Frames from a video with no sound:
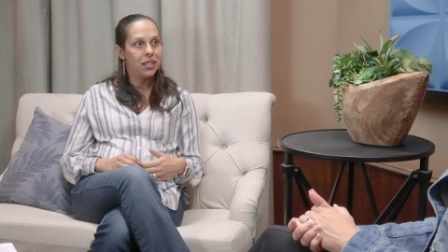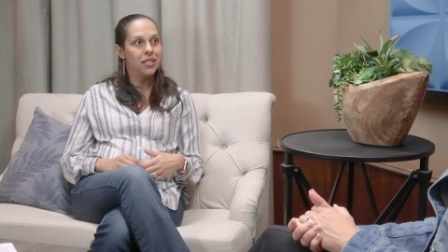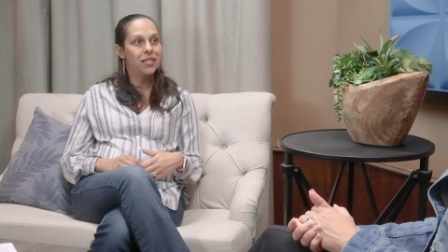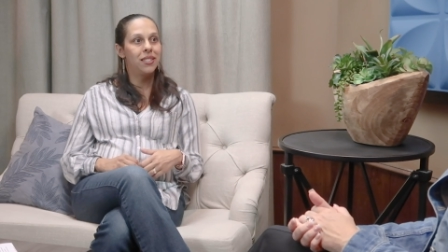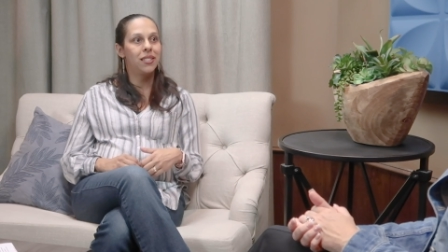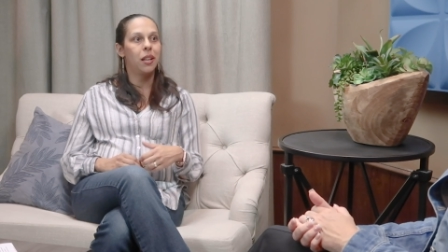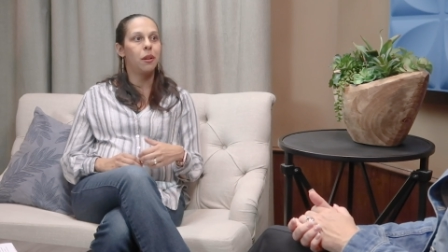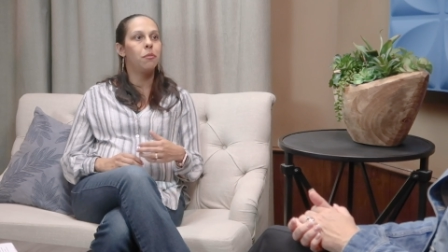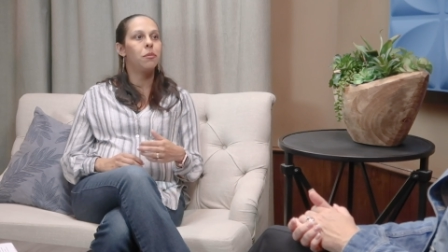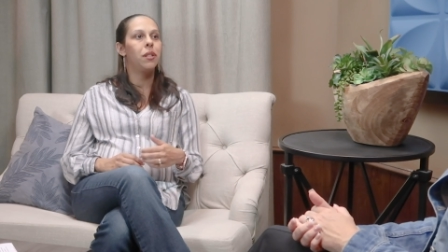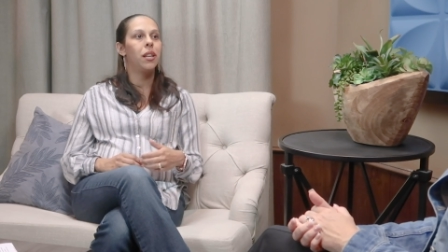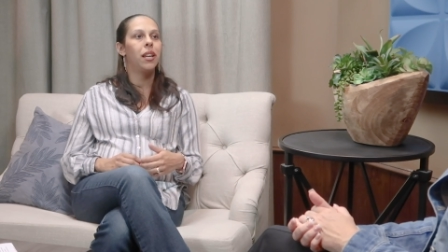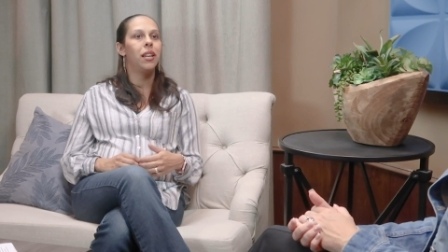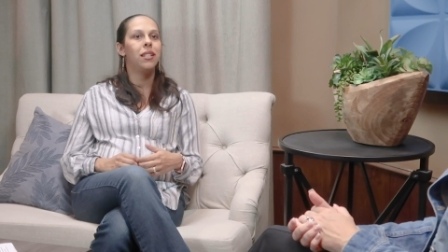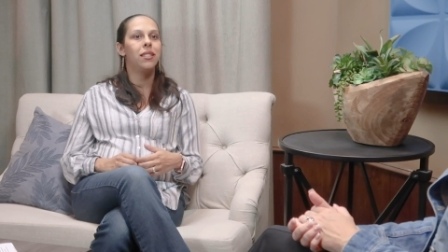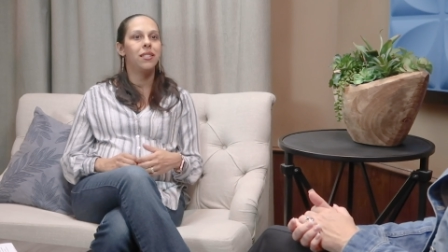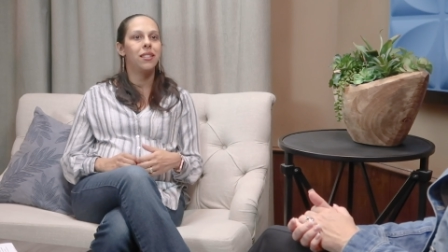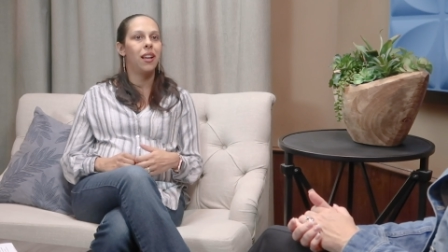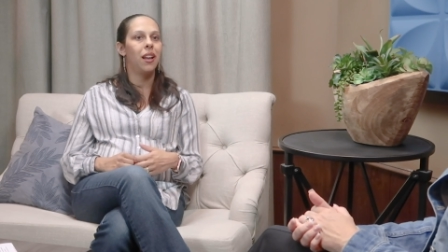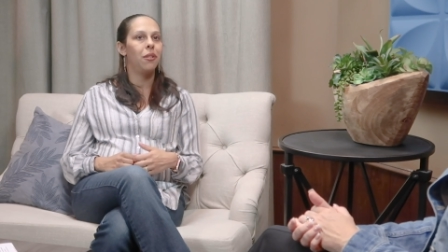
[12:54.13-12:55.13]
And some
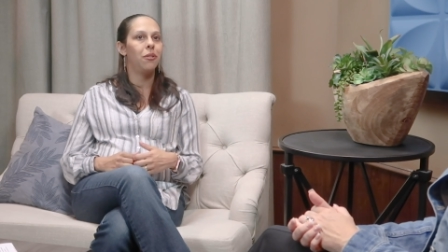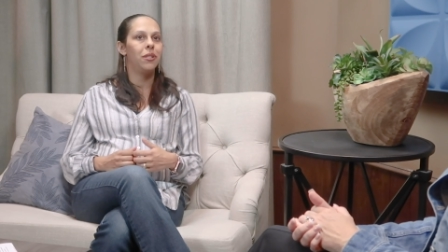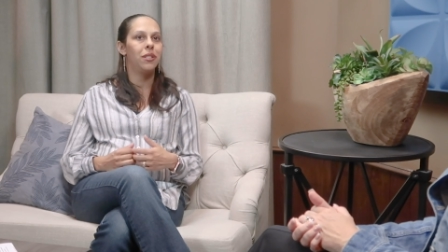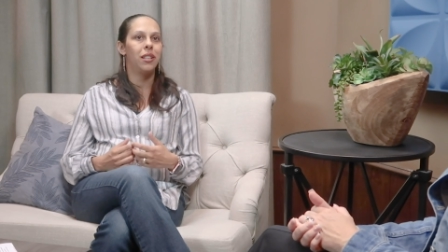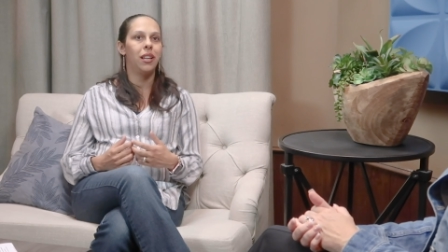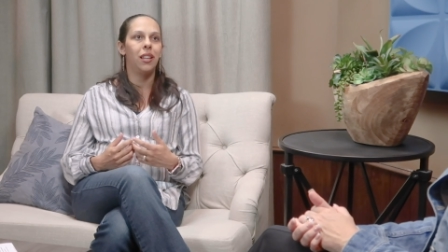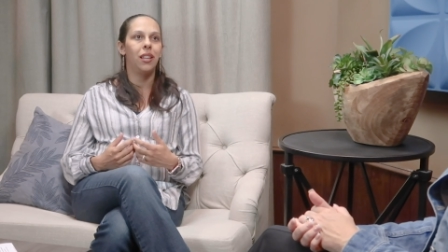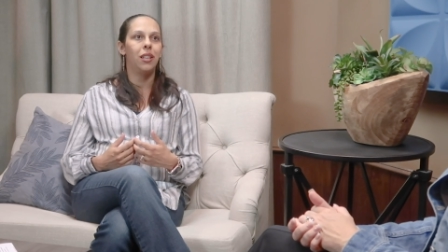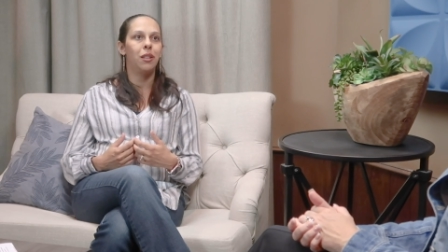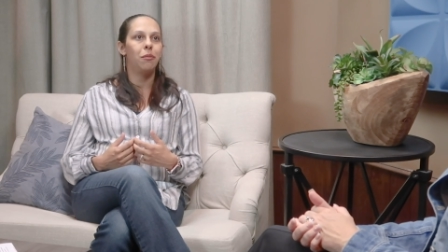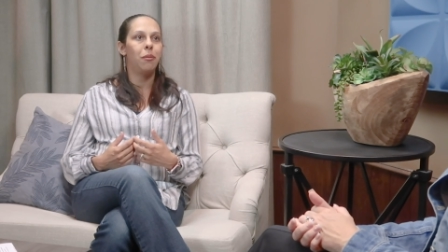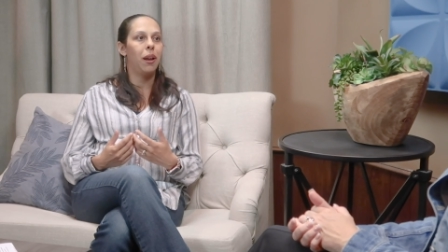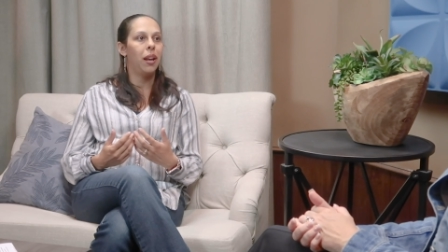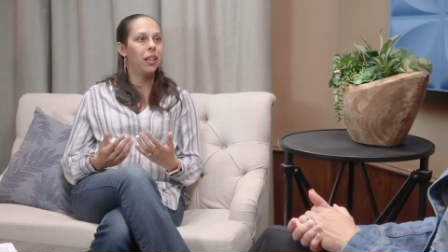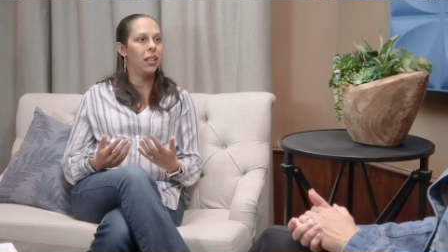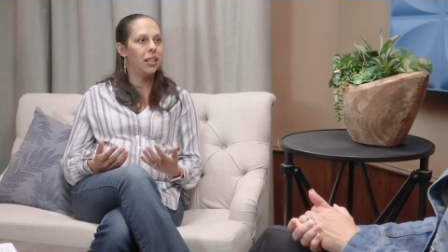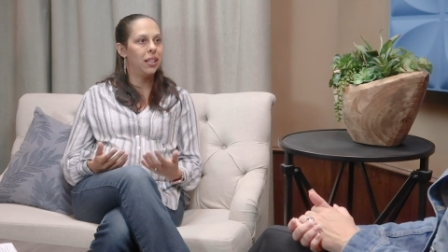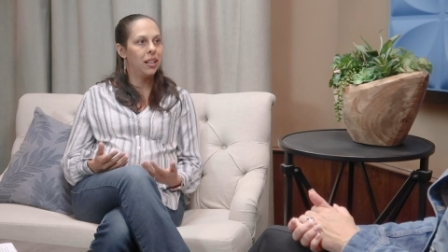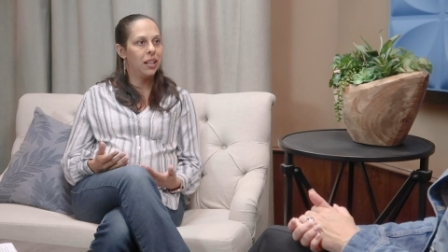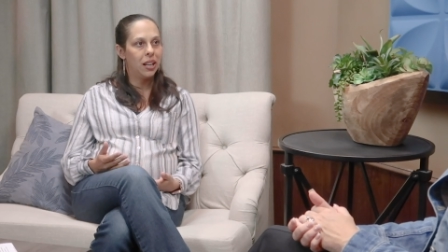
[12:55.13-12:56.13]
days I would tell him
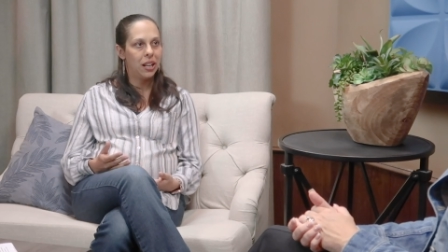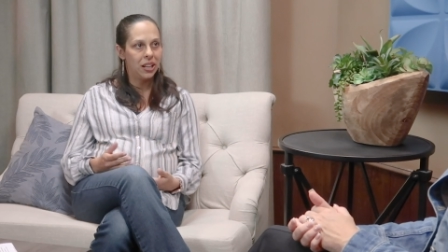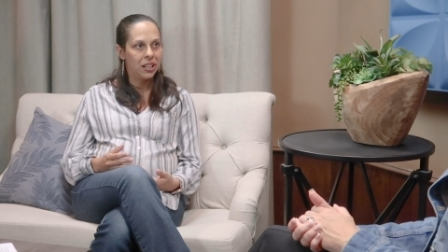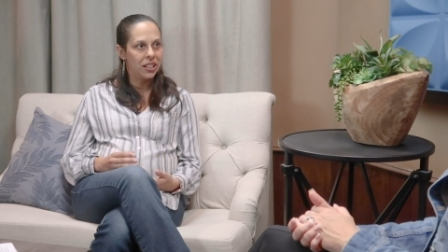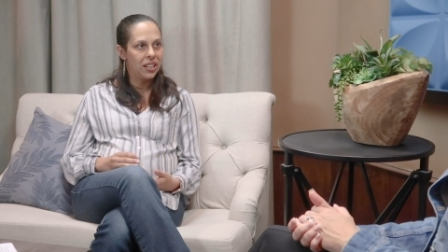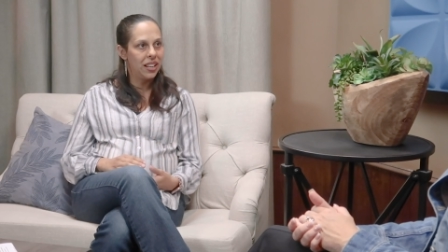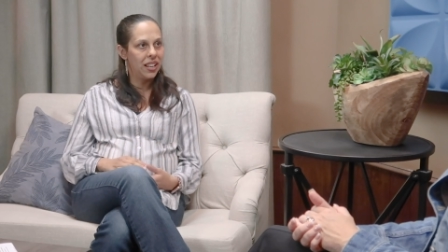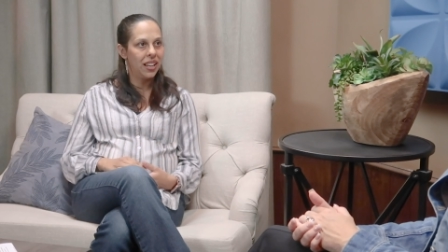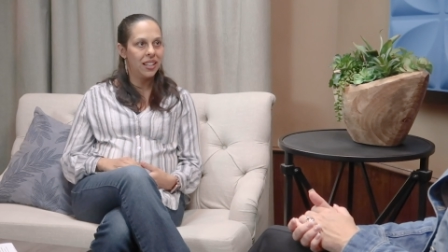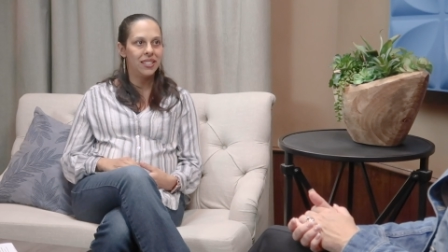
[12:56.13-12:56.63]
I need a hug,